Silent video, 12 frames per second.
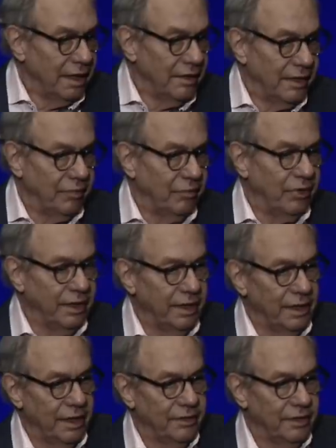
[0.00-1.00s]

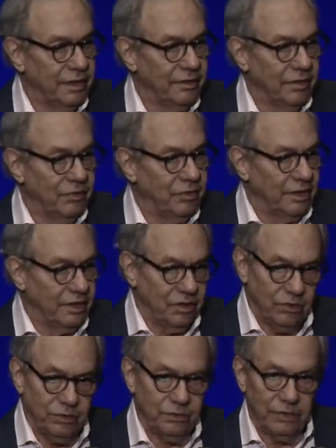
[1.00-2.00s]

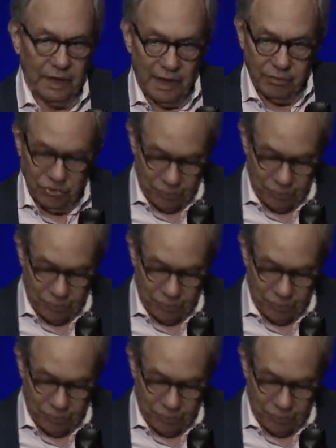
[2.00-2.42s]
when I was